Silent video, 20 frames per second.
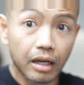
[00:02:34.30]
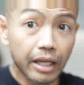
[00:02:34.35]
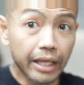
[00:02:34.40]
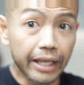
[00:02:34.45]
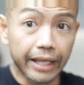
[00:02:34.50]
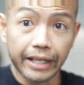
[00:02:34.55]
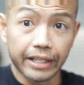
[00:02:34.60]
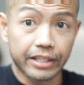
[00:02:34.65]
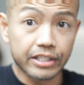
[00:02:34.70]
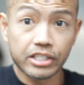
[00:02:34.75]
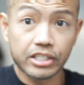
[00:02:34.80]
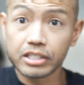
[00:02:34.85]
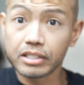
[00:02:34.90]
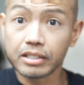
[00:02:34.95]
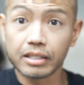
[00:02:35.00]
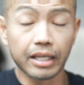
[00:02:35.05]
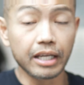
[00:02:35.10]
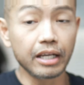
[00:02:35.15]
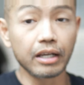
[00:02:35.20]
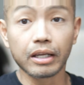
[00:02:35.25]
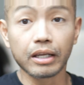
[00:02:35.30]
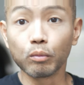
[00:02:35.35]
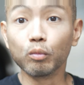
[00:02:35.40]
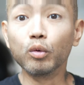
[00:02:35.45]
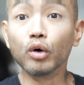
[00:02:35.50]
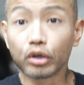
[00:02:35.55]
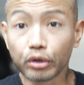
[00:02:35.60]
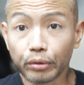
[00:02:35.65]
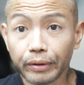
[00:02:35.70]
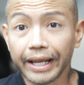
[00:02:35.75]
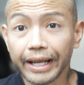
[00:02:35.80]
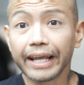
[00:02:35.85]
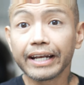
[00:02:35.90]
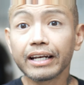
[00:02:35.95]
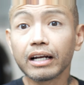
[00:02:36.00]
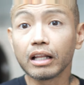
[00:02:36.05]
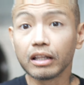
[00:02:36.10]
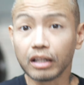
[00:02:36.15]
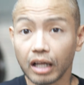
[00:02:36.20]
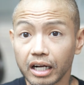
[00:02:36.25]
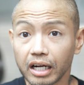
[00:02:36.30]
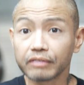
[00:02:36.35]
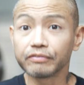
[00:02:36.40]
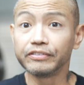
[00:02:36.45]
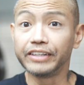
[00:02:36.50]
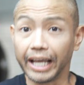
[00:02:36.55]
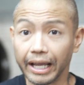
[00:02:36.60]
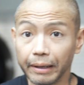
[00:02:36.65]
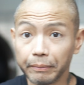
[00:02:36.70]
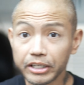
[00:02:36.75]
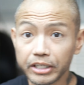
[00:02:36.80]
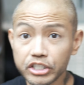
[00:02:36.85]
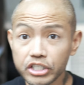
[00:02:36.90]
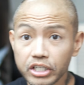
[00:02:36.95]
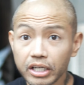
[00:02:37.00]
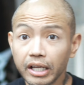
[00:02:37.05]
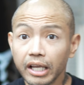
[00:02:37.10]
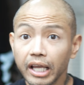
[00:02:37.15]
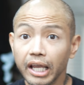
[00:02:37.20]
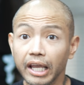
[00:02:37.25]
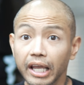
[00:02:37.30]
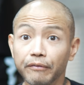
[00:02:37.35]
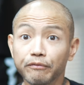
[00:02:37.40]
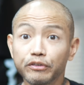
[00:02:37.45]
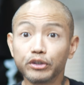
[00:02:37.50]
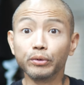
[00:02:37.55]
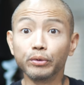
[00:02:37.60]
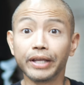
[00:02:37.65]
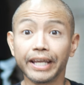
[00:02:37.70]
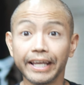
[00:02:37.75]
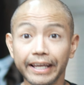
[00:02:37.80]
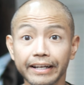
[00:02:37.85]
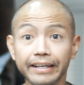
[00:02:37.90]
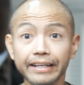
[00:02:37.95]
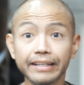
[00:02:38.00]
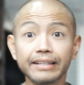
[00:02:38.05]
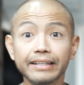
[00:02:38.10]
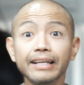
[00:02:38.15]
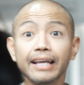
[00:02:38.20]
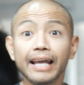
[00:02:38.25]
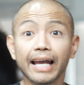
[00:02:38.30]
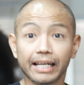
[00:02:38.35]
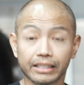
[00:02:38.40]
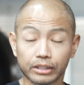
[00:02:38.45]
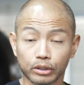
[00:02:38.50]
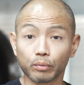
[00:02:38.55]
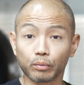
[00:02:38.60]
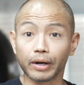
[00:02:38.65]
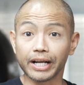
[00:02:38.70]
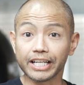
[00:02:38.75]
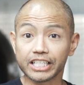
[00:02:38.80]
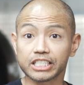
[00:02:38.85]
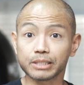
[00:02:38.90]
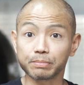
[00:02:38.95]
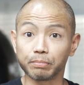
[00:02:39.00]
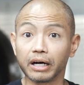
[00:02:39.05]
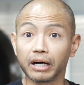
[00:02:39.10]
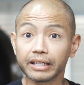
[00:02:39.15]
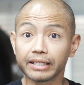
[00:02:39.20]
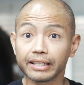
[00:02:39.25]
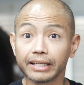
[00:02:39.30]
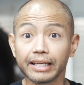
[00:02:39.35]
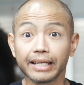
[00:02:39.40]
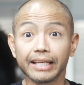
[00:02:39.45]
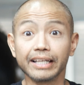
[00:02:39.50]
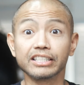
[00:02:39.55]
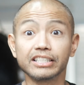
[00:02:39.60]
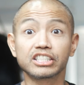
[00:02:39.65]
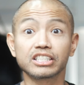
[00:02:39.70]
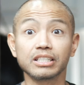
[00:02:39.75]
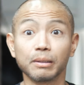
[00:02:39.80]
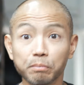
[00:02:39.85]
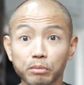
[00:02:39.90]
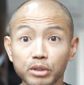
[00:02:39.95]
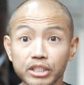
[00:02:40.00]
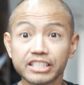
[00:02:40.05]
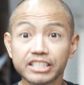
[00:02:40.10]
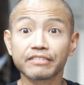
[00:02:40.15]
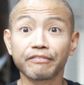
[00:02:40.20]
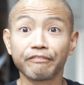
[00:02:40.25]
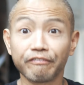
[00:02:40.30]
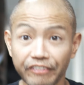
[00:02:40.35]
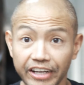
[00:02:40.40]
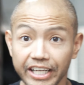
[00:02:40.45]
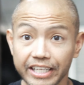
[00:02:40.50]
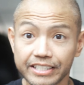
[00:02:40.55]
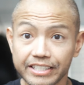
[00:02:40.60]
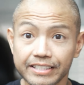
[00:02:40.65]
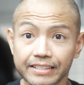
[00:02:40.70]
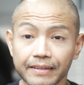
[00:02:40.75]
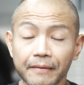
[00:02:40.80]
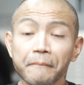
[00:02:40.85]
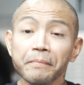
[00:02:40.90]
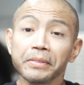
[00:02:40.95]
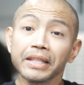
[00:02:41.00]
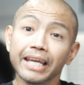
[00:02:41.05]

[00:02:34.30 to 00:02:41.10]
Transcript: it will create a lot of damage if you hit it at the right spot in someone's face.